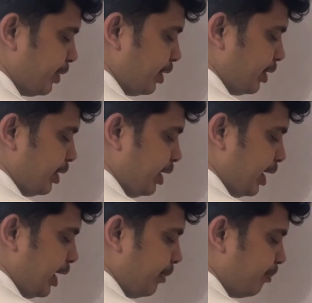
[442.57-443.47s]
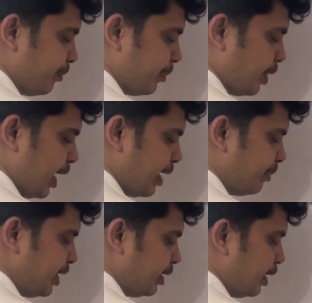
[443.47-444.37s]
me, I
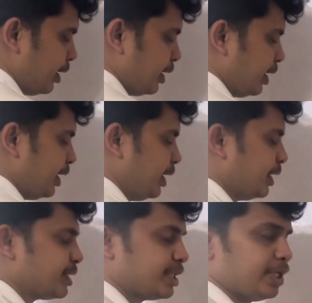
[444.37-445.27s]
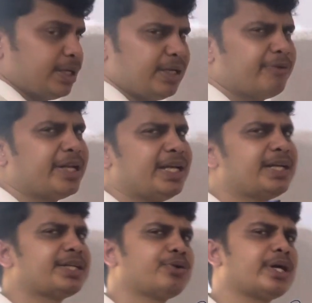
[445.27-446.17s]
mean he, she, even
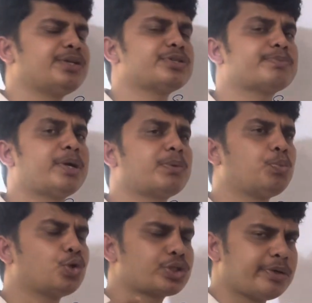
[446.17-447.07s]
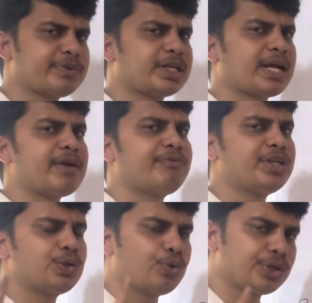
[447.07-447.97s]
it you can use, but most of the time
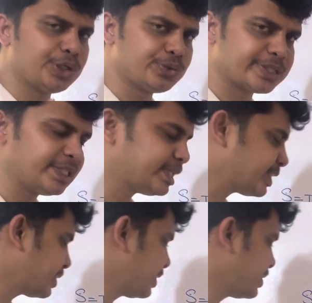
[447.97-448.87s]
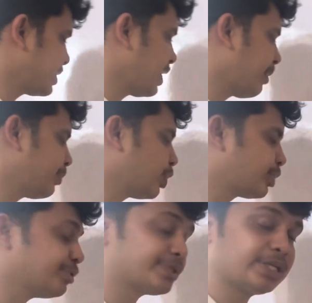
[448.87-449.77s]
we don't use it. That's the reason I'm not
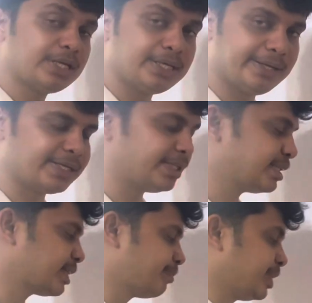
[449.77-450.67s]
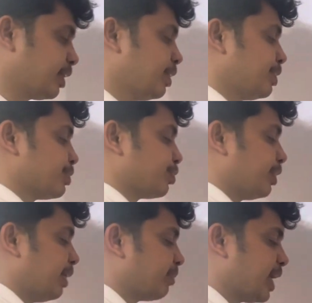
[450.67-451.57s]
using it in the subject. So
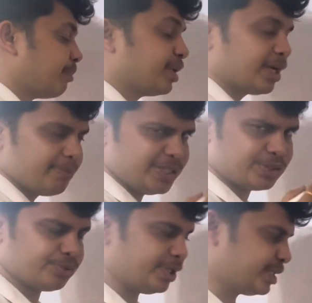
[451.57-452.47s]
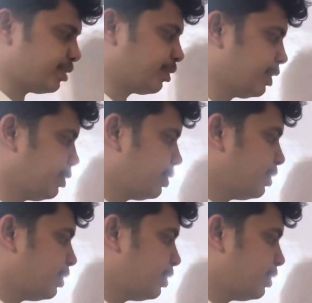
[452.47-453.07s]
name can be Ramesh, Suresh. Okay,